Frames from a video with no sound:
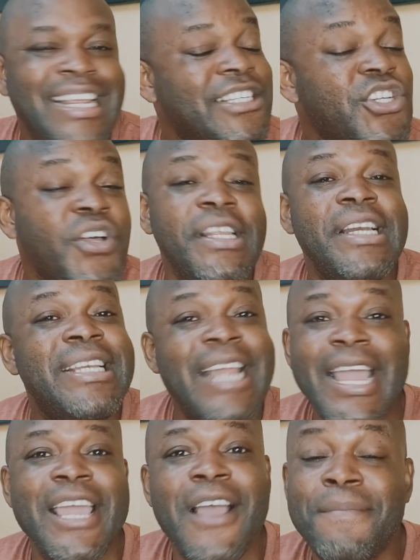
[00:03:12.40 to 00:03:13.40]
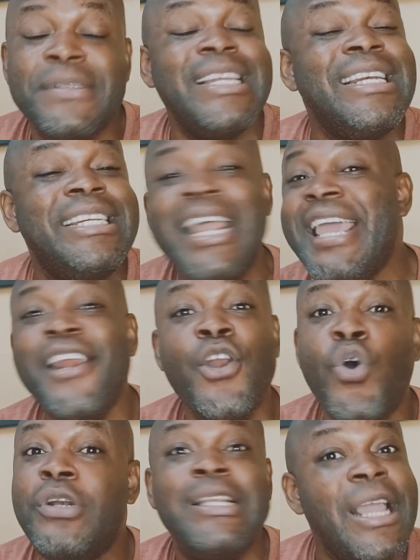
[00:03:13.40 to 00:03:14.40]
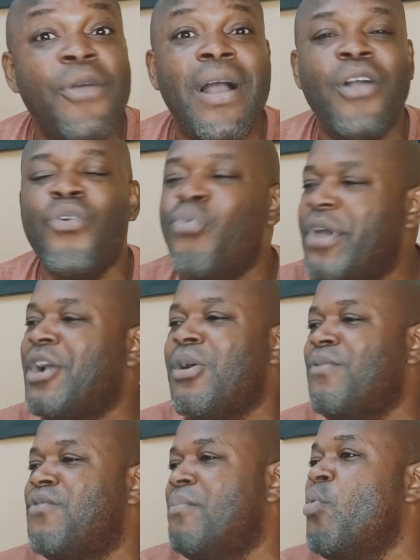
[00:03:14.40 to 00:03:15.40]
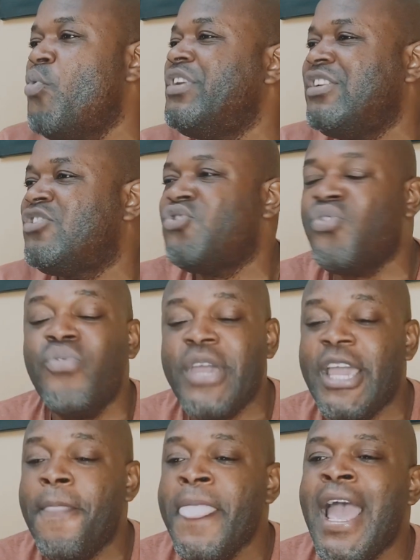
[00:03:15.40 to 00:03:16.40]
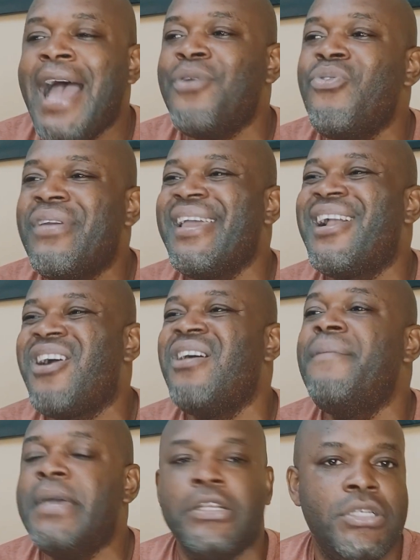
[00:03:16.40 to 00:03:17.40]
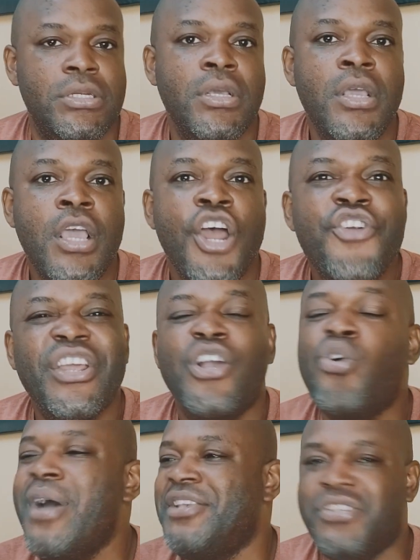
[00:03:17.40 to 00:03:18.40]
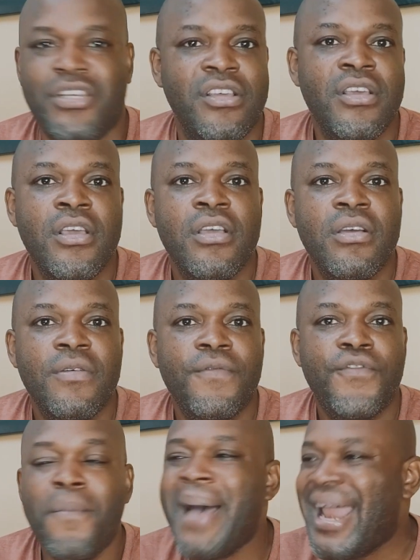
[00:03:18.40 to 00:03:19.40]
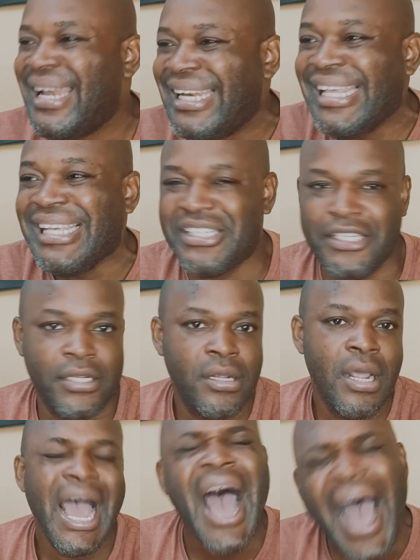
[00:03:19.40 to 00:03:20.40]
There's not a day. I mean, it's a day, not day where I go wake up for morning. So where I don't get comments, request from at least